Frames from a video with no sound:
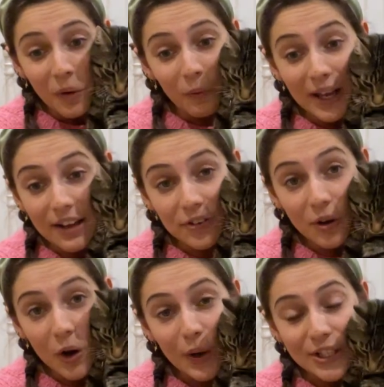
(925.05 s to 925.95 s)
Will, have you
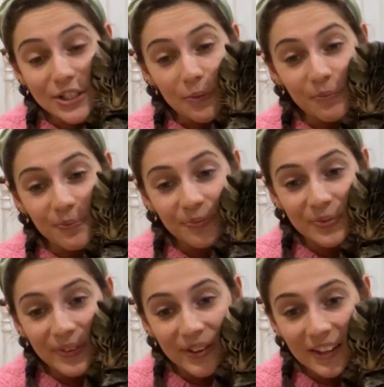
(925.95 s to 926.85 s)
got a question?
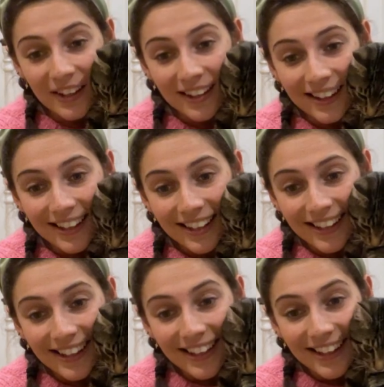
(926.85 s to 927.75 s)

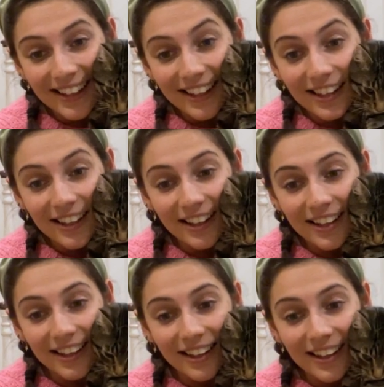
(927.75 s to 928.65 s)
Yes, I
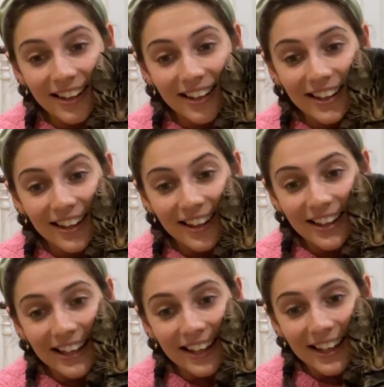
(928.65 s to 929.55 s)
also
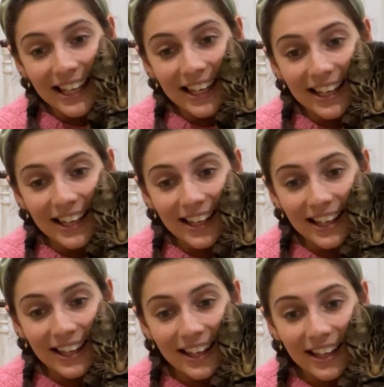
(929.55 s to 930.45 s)
made this
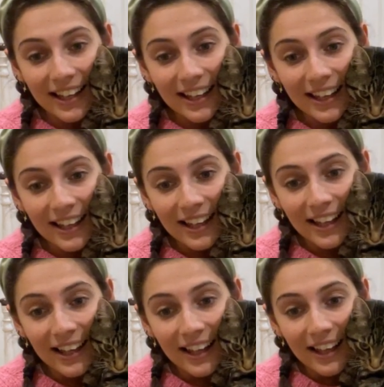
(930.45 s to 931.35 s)
cheetah
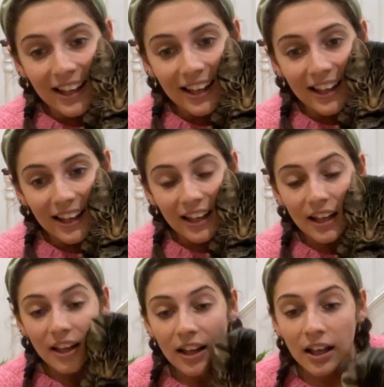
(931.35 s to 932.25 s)
today for
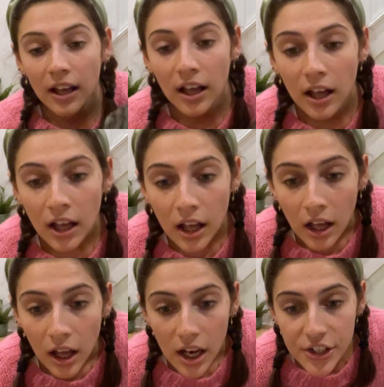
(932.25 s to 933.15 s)
homework.
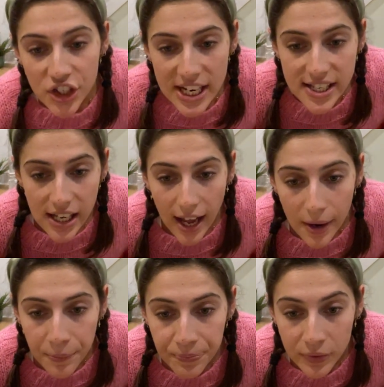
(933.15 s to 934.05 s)
A
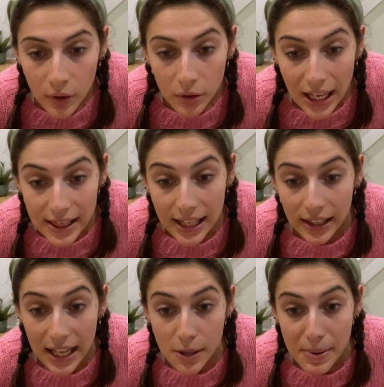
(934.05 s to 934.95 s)
cheetah? Like the,
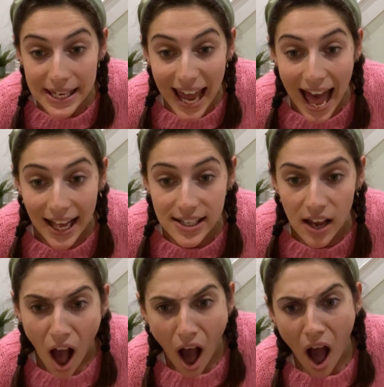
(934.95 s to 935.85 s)
like the big cat?
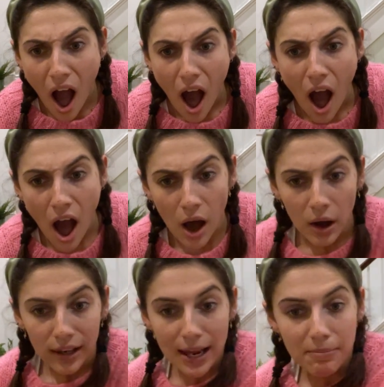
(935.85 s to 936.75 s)

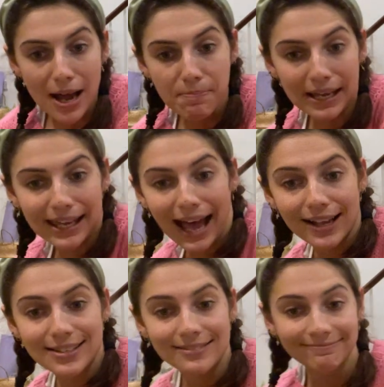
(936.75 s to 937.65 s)
Like my big cat?